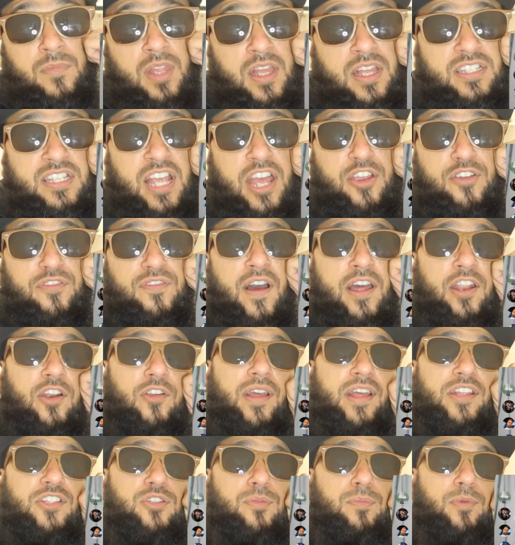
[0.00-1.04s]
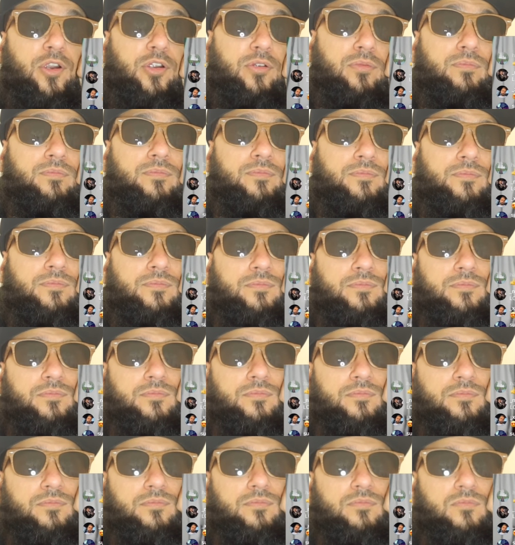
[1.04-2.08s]
Is that your final answer, bro?
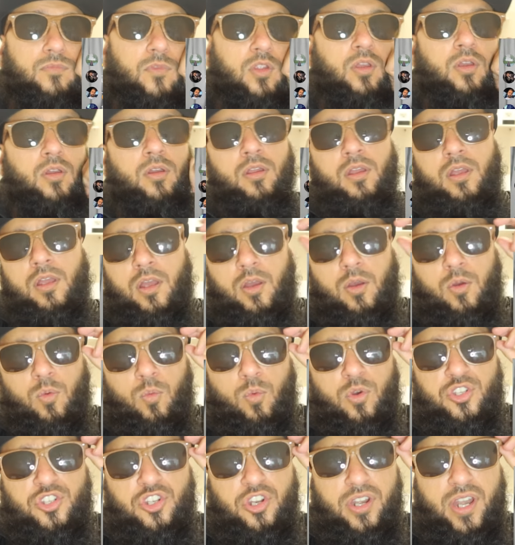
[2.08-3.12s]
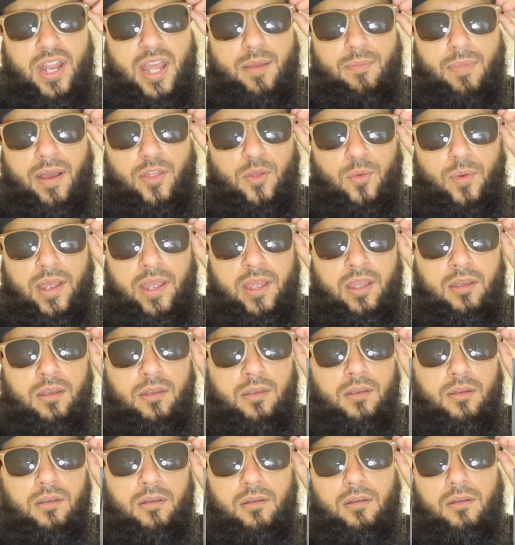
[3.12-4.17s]
Yeah, 40. What's your name, by the way?
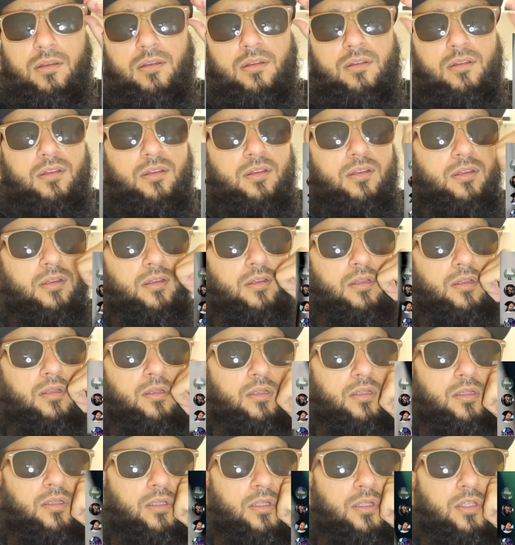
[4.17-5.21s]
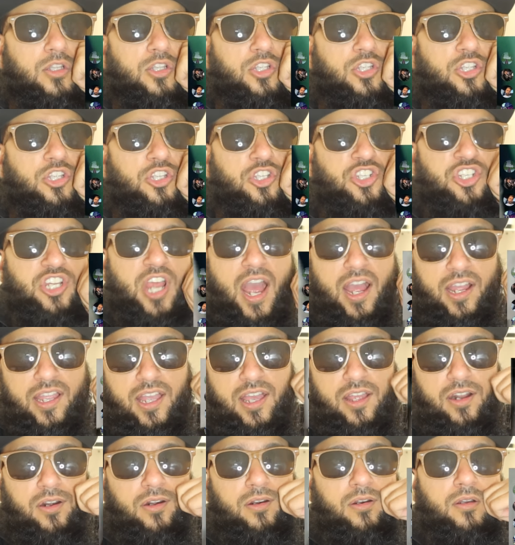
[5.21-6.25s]
Shakib.
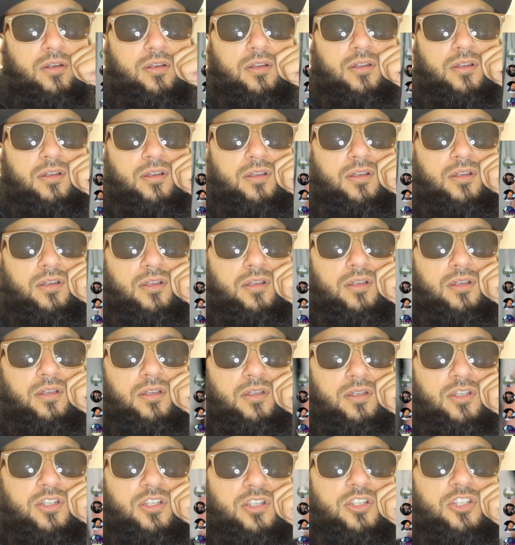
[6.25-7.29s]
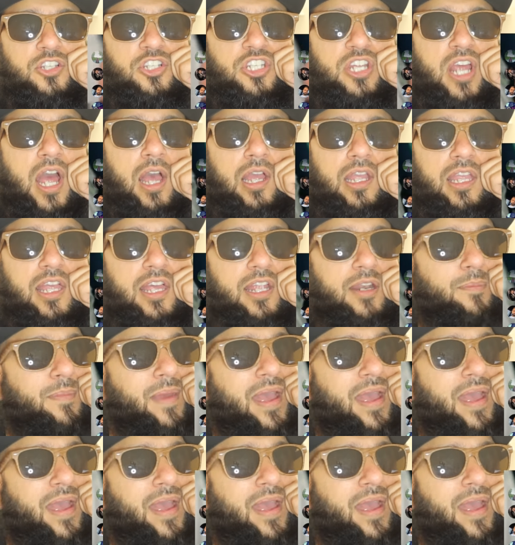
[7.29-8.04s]
Shakib? Mm-hmm. Shakib,